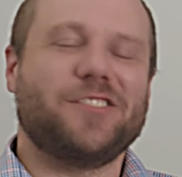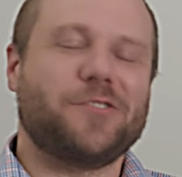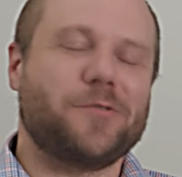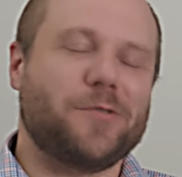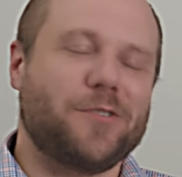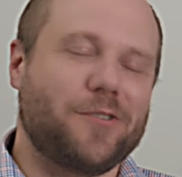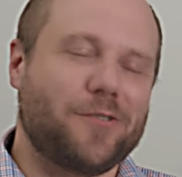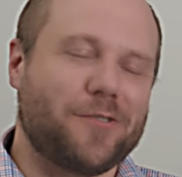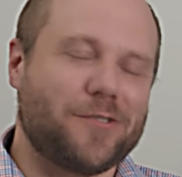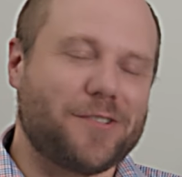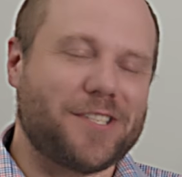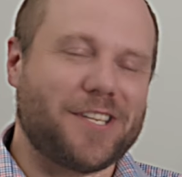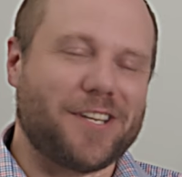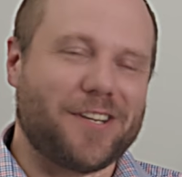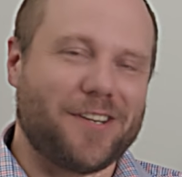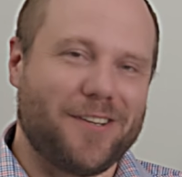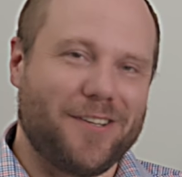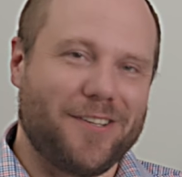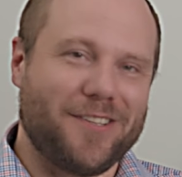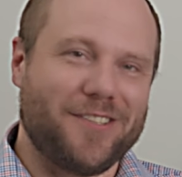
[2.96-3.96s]
So, a
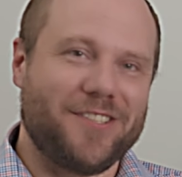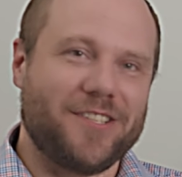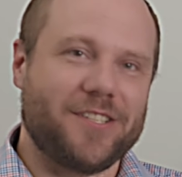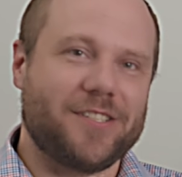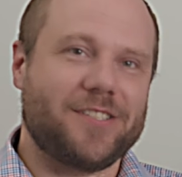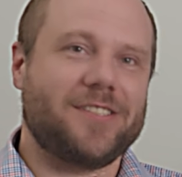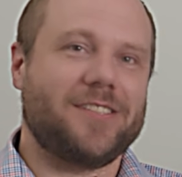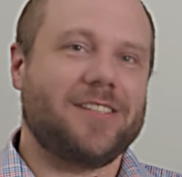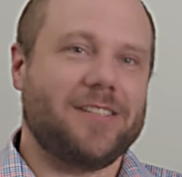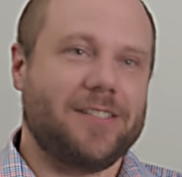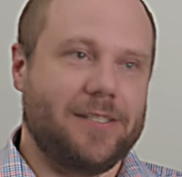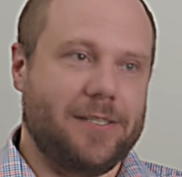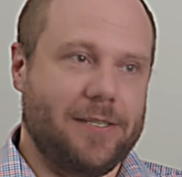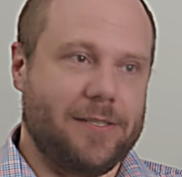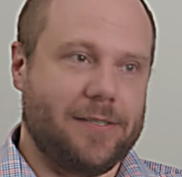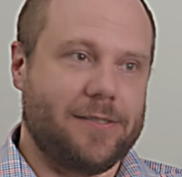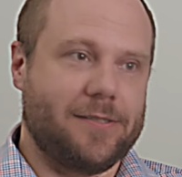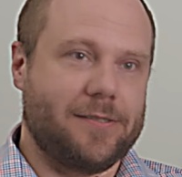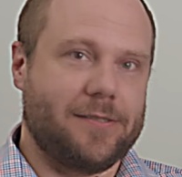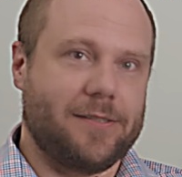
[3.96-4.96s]
neuropsychologist
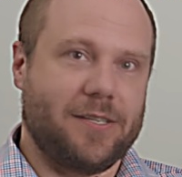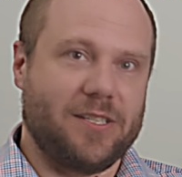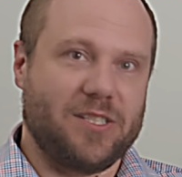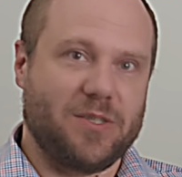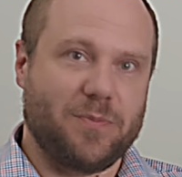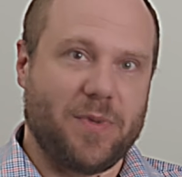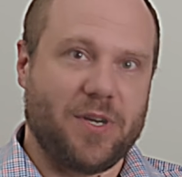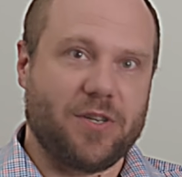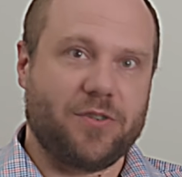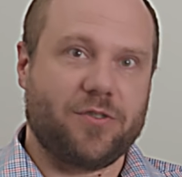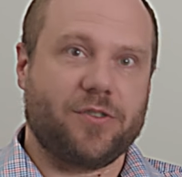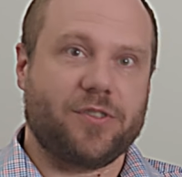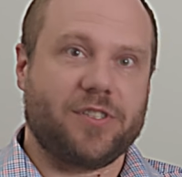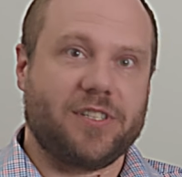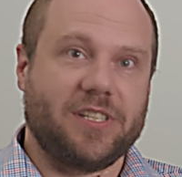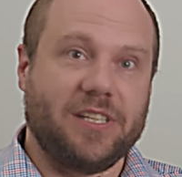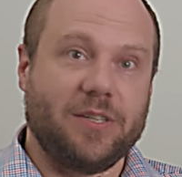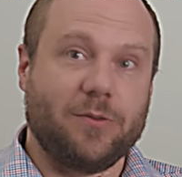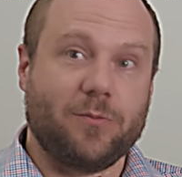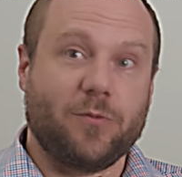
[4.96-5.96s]
is a
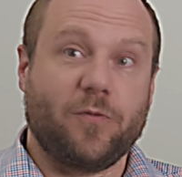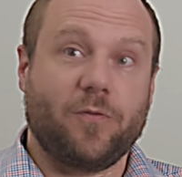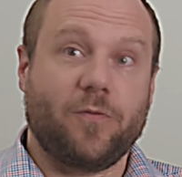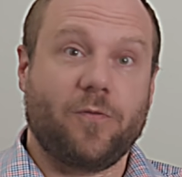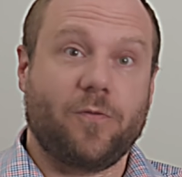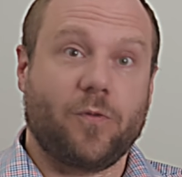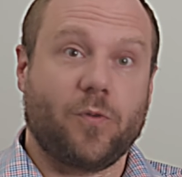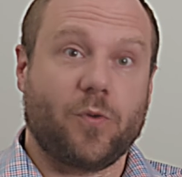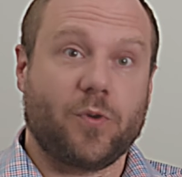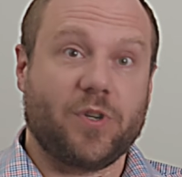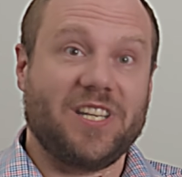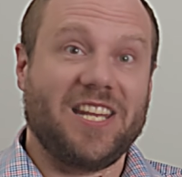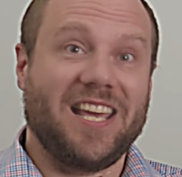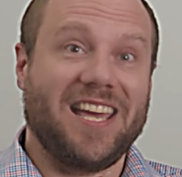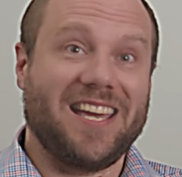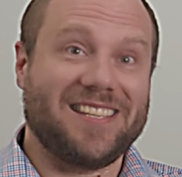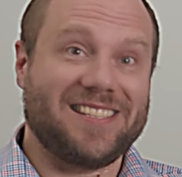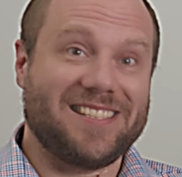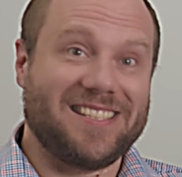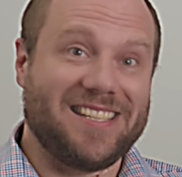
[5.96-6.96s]
specialty for
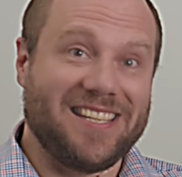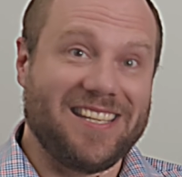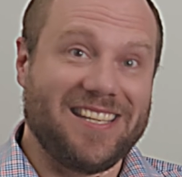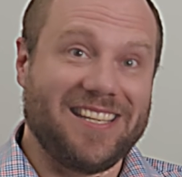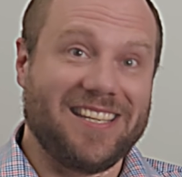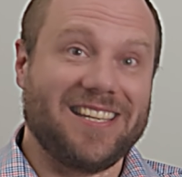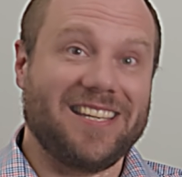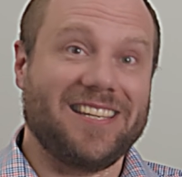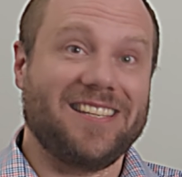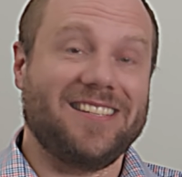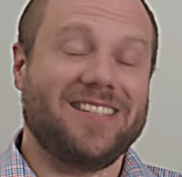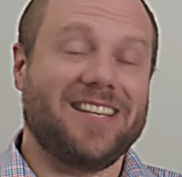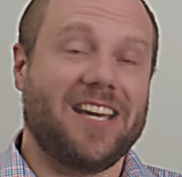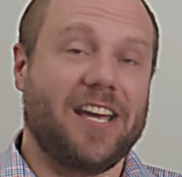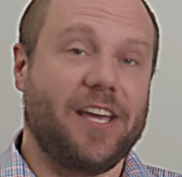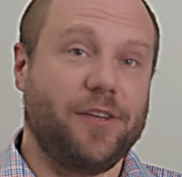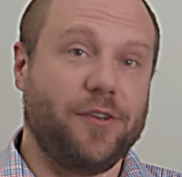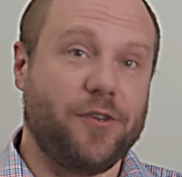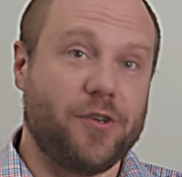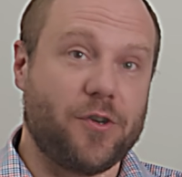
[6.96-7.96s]
testing and
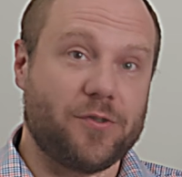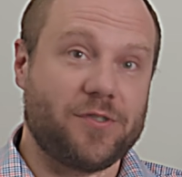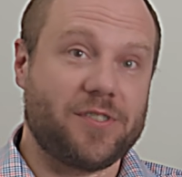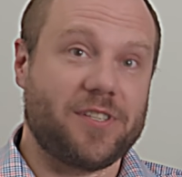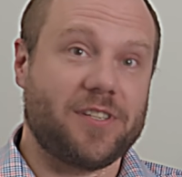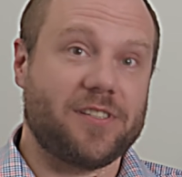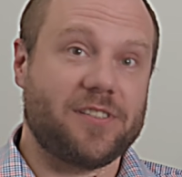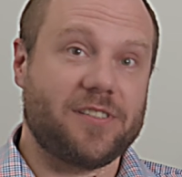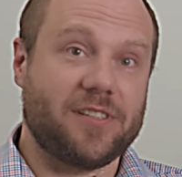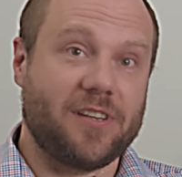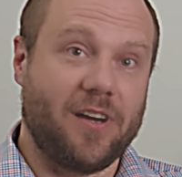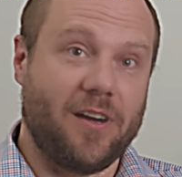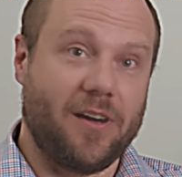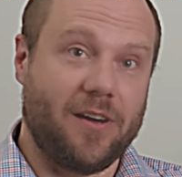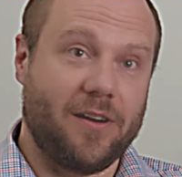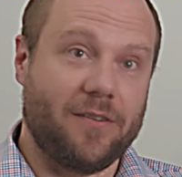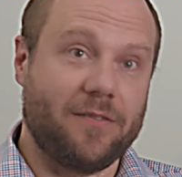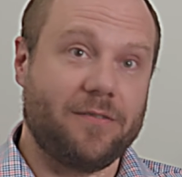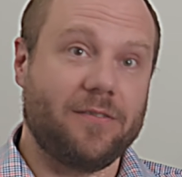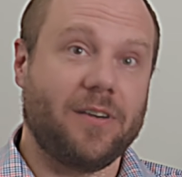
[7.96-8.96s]
diagnosis
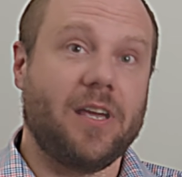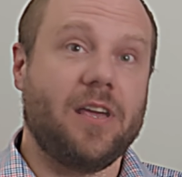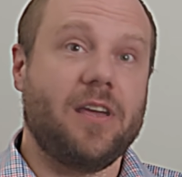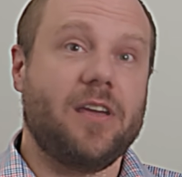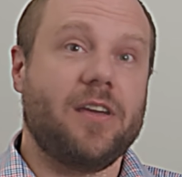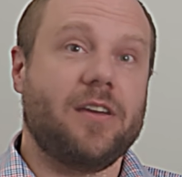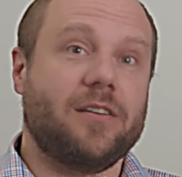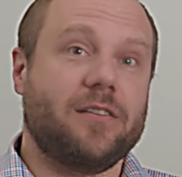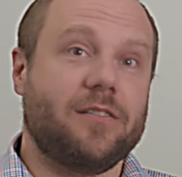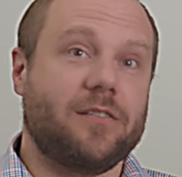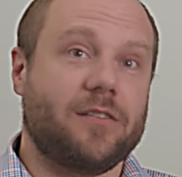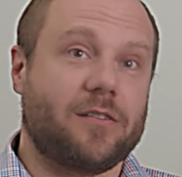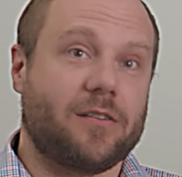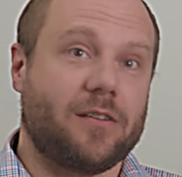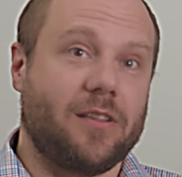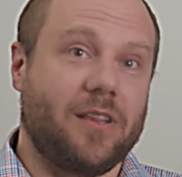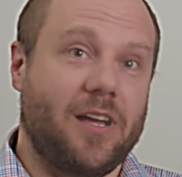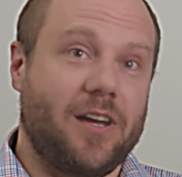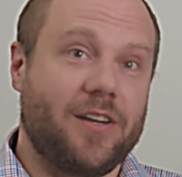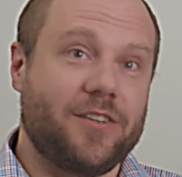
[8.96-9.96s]
of
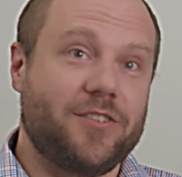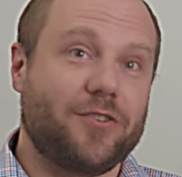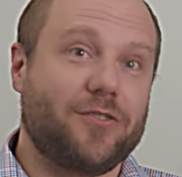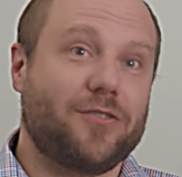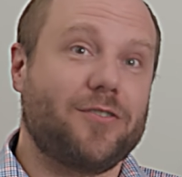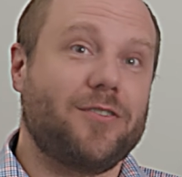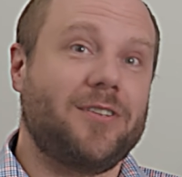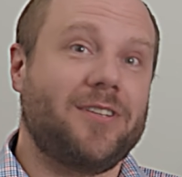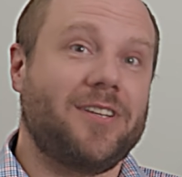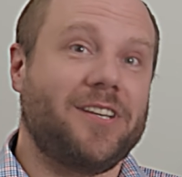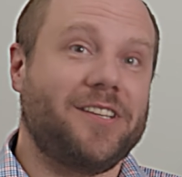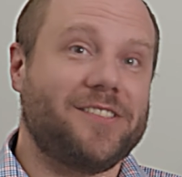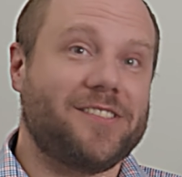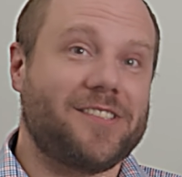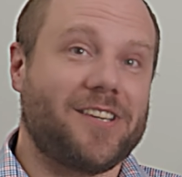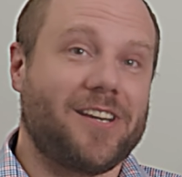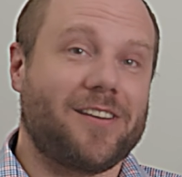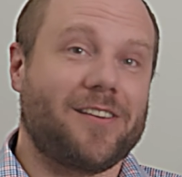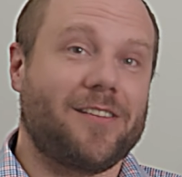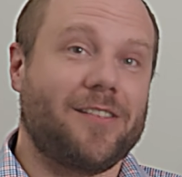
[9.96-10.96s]
neurological and
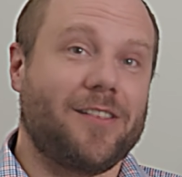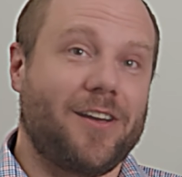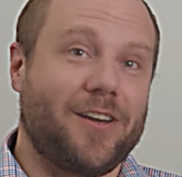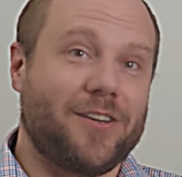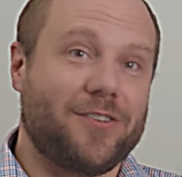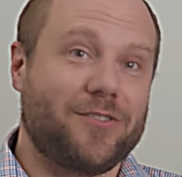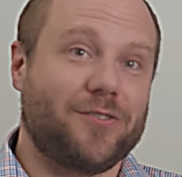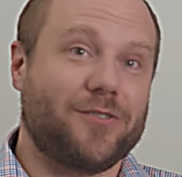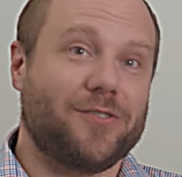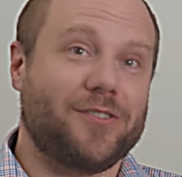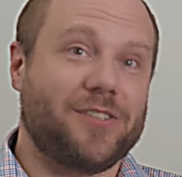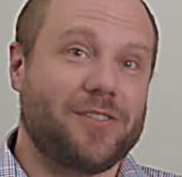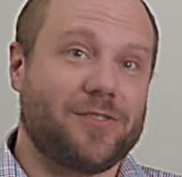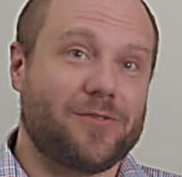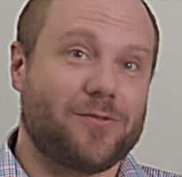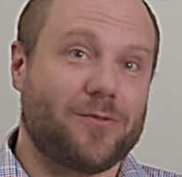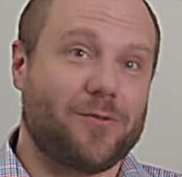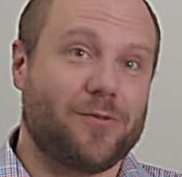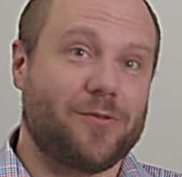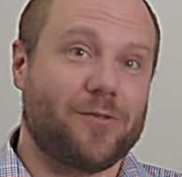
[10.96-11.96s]
psychological
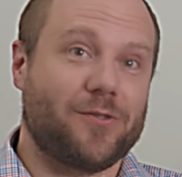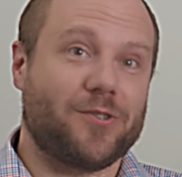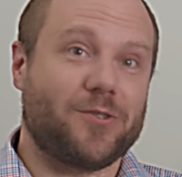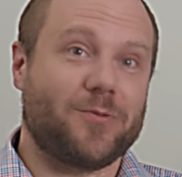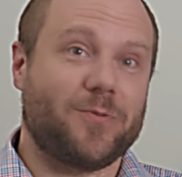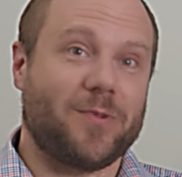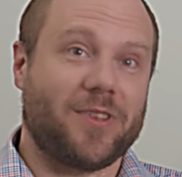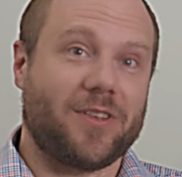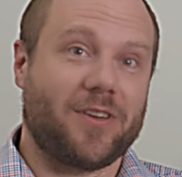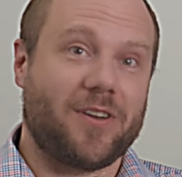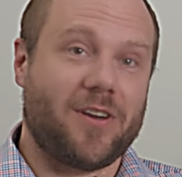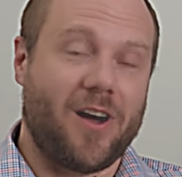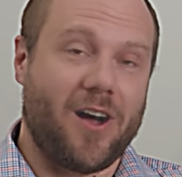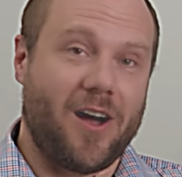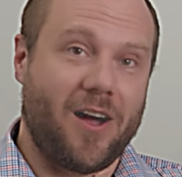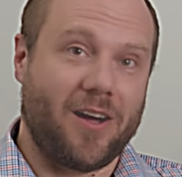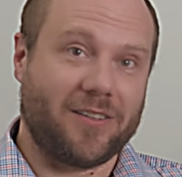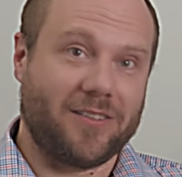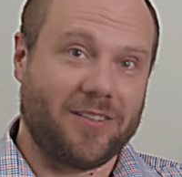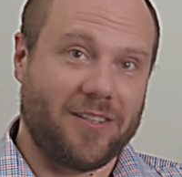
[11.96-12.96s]
disorders with
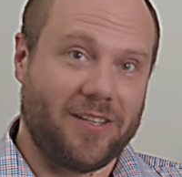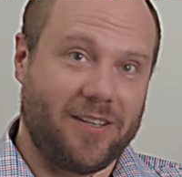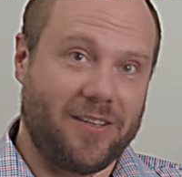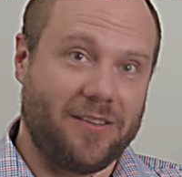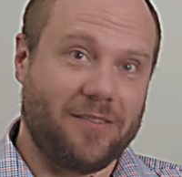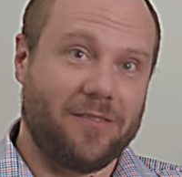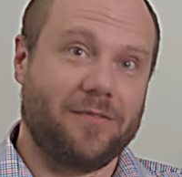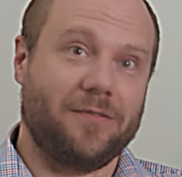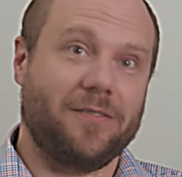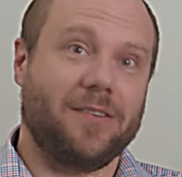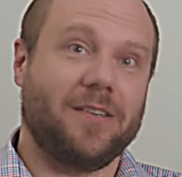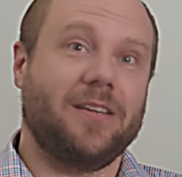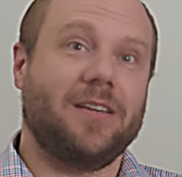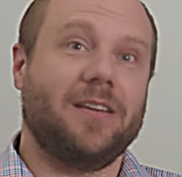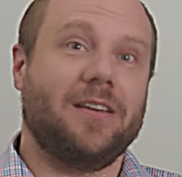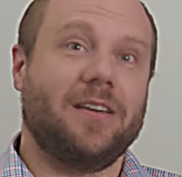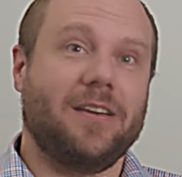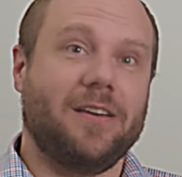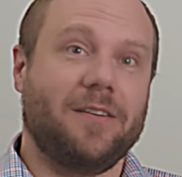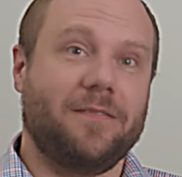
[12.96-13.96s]
cognitive
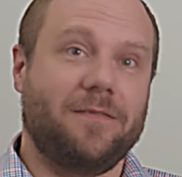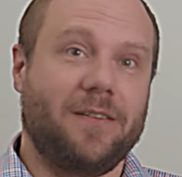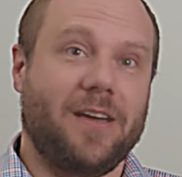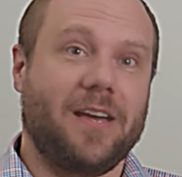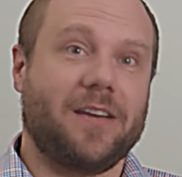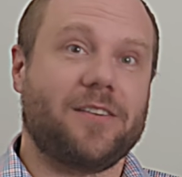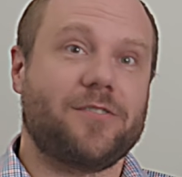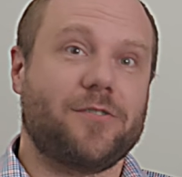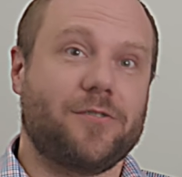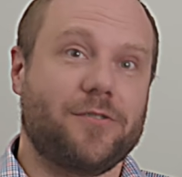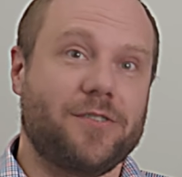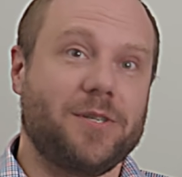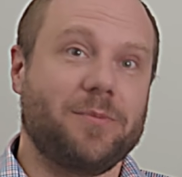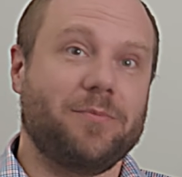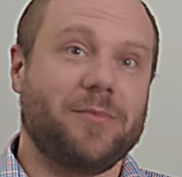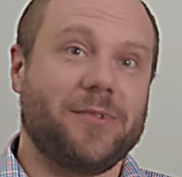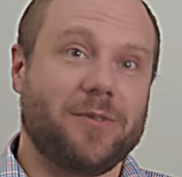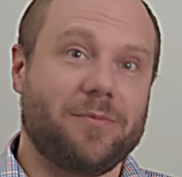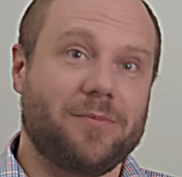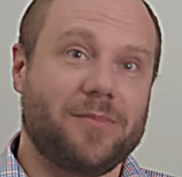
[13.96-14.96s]
effects or
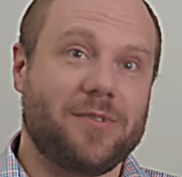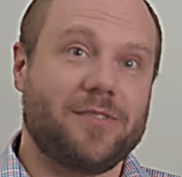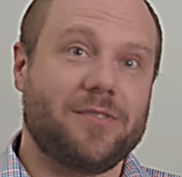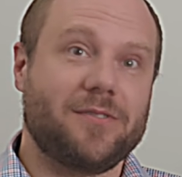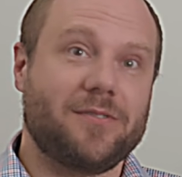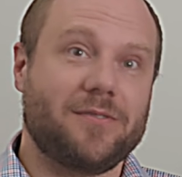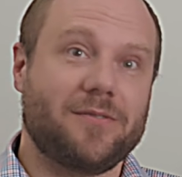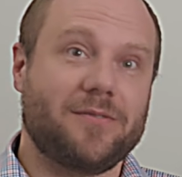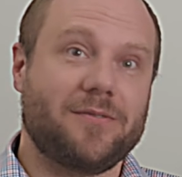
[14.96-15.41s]
symptoms.